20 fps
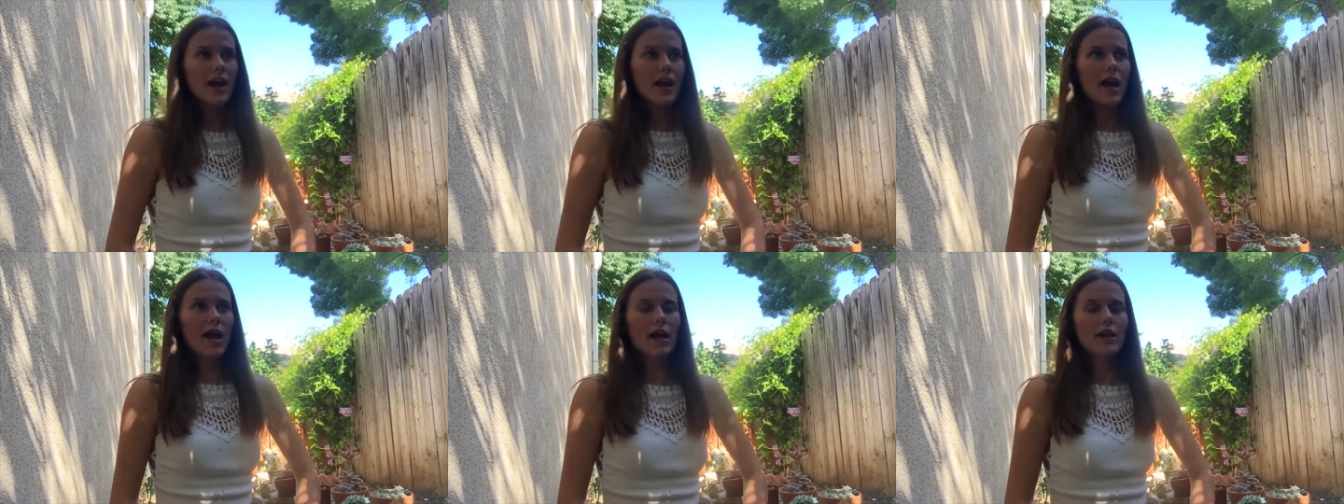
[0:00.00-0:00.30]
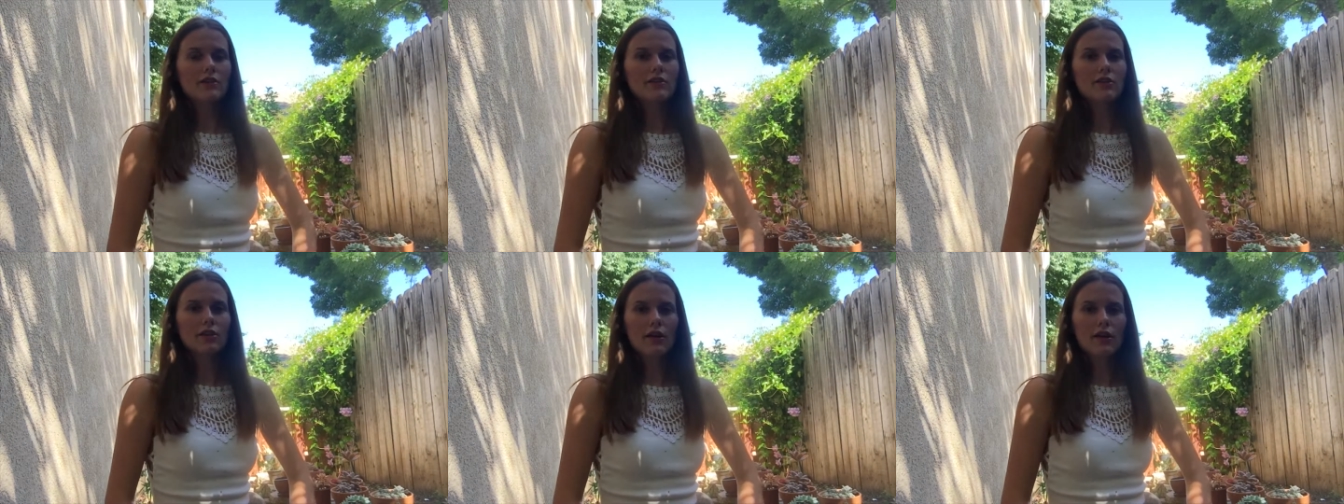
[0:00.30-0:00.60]

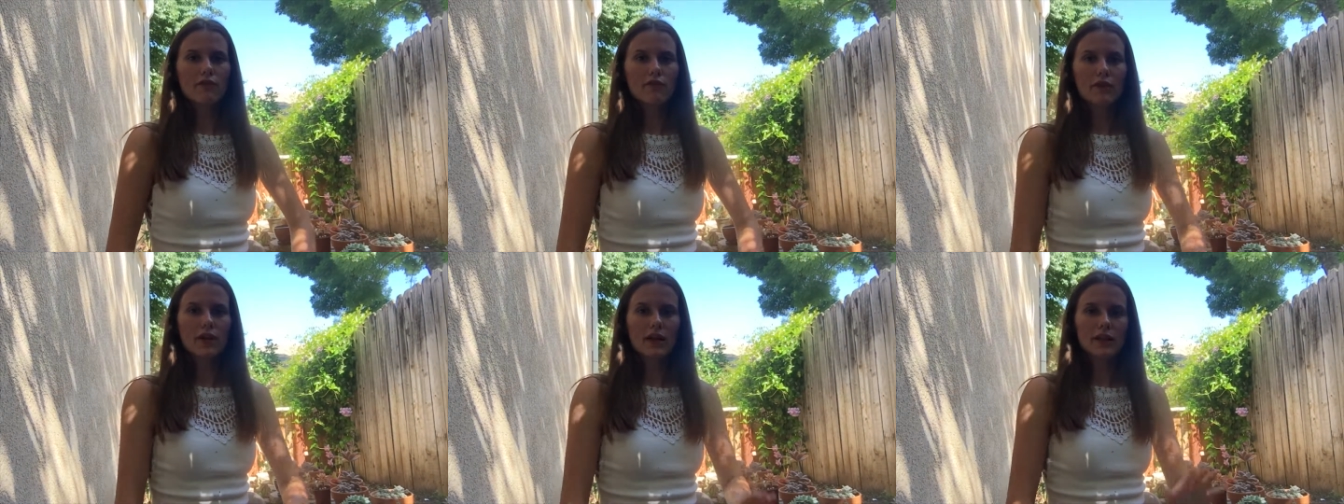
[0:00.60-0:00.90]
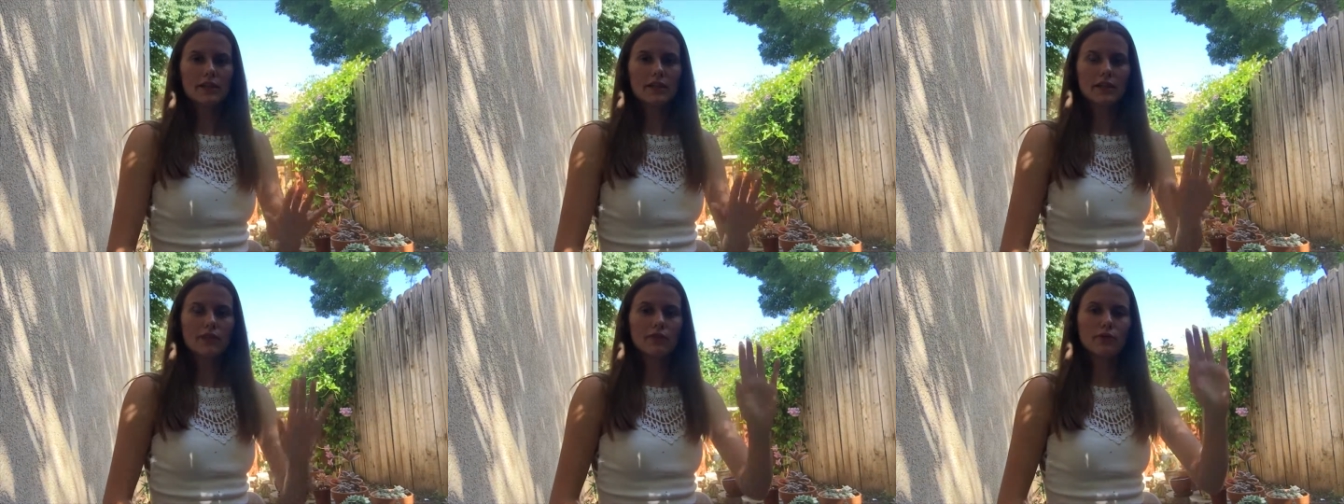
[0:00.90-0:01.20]
And sorry if you
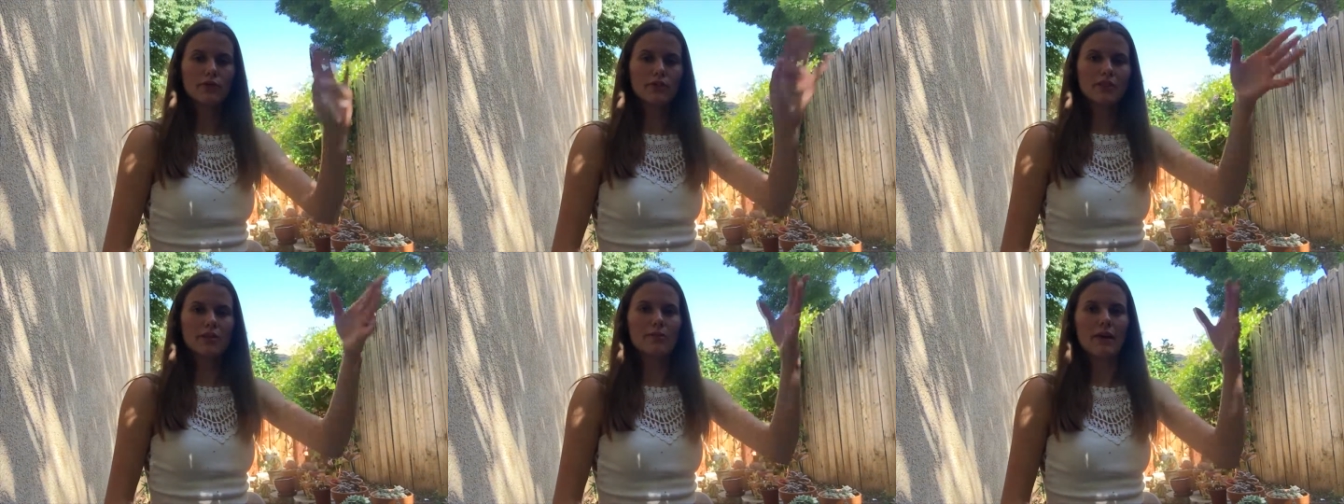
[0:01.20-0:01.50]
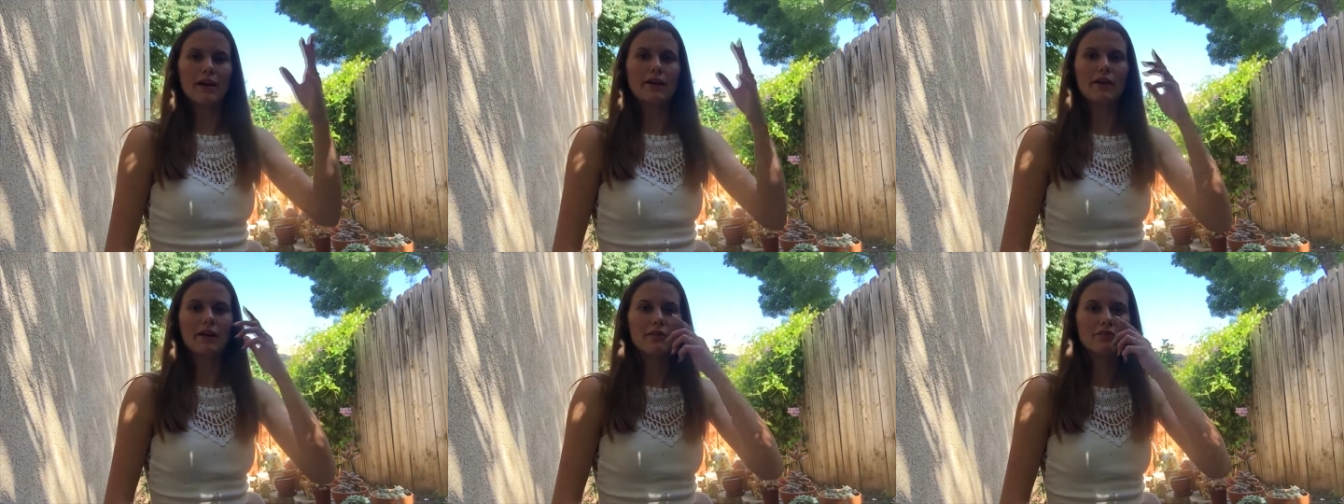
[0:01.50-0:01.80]
guys hear noise in the
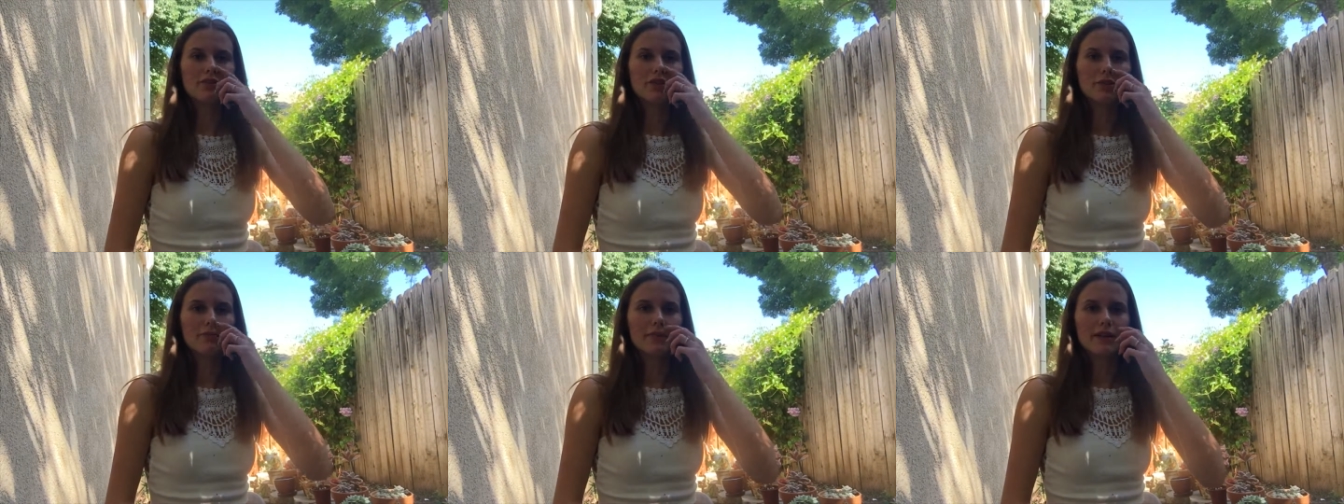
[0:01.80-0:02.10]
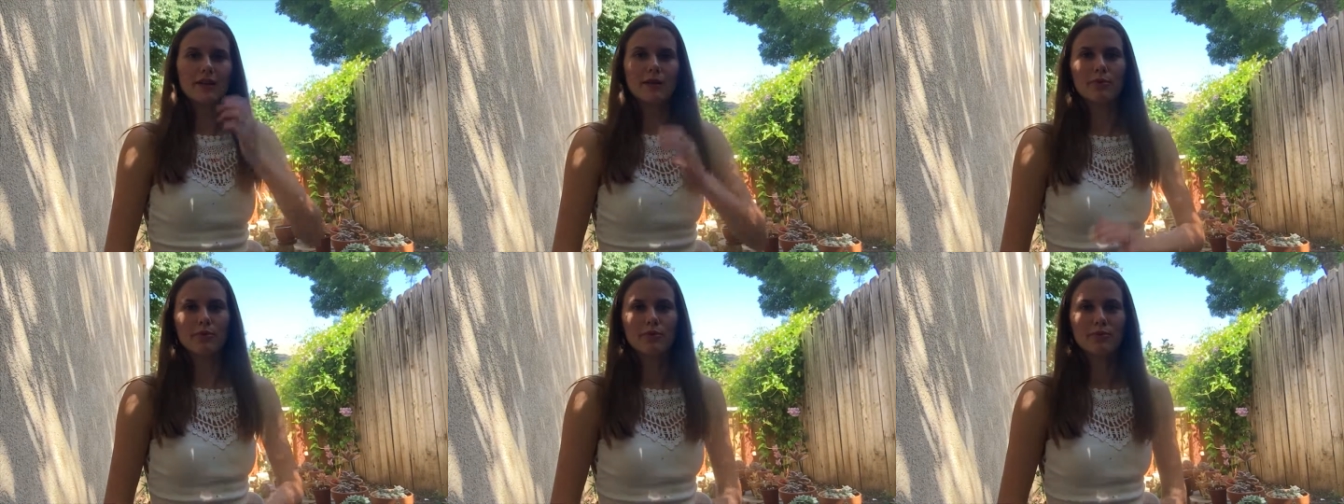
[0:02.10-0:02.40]
background, it's just my
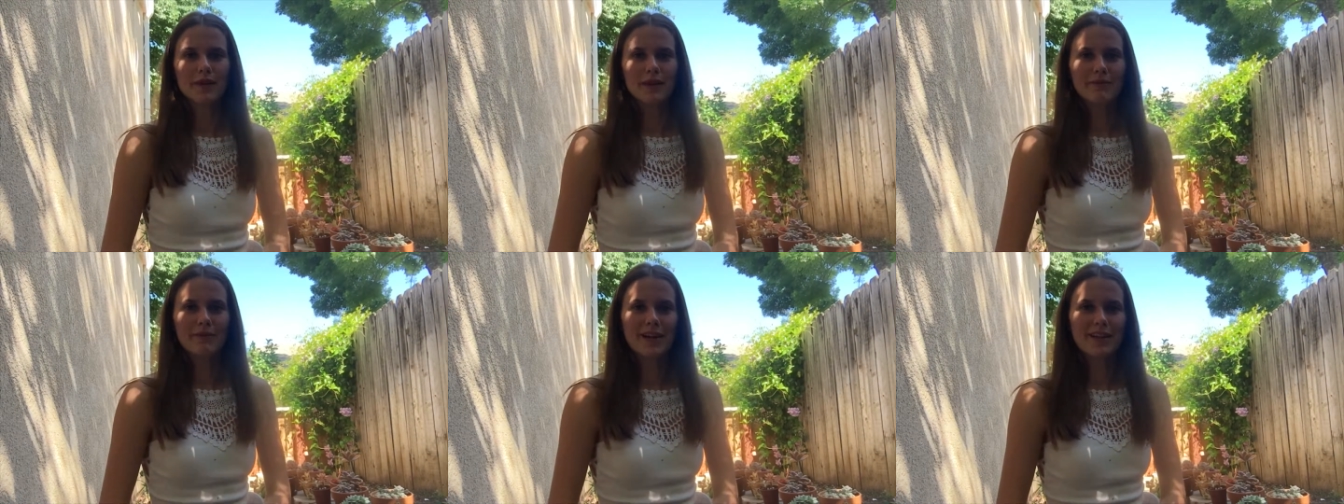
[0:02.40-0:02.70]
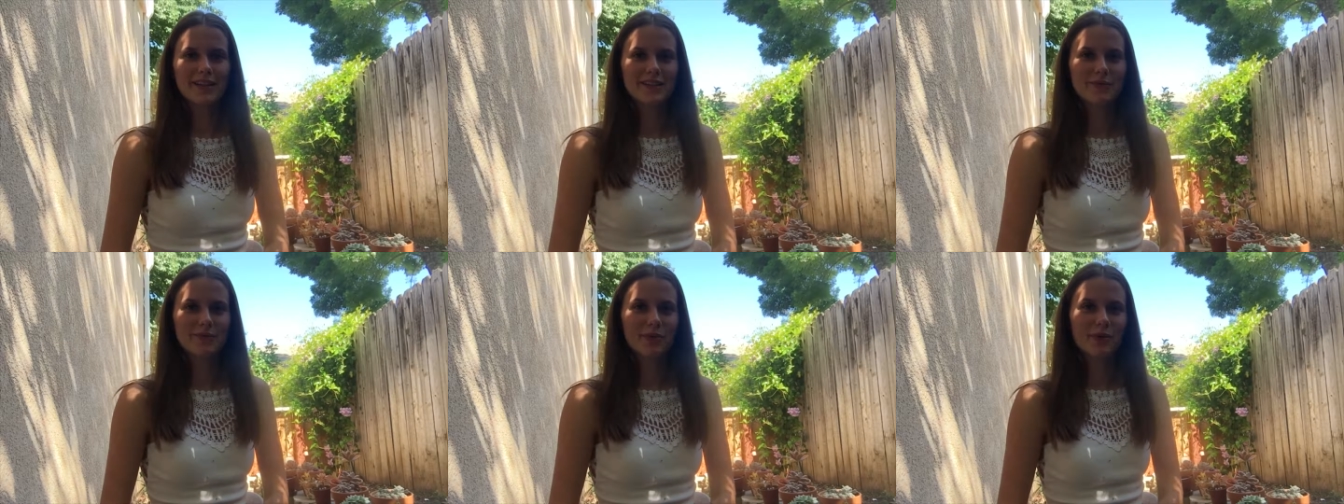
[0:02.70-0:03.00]
neighbors playing
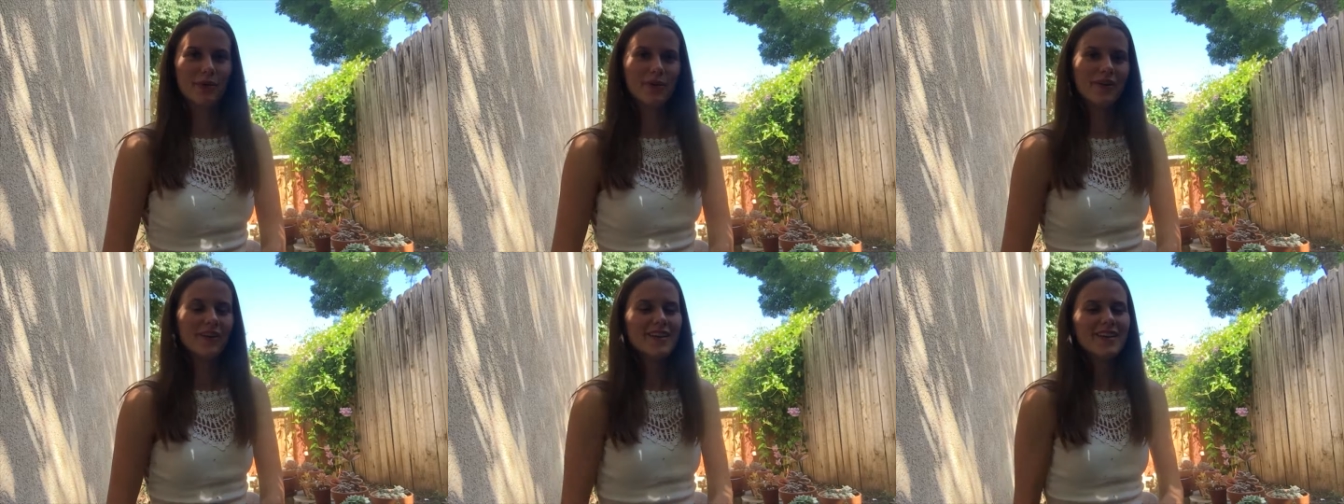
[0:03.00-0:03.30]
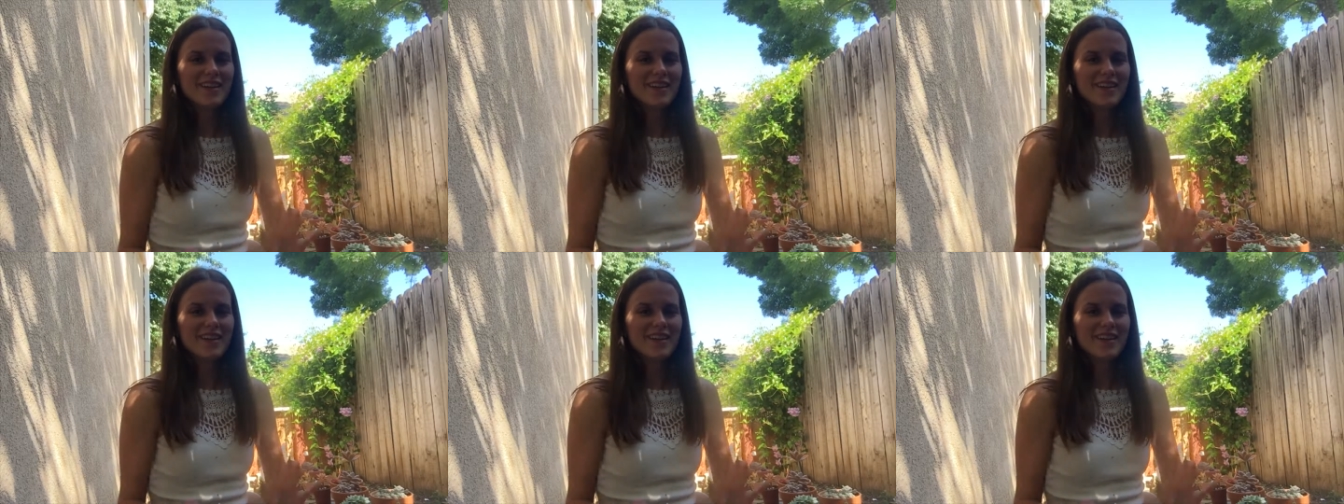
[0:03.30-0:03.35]
basketball.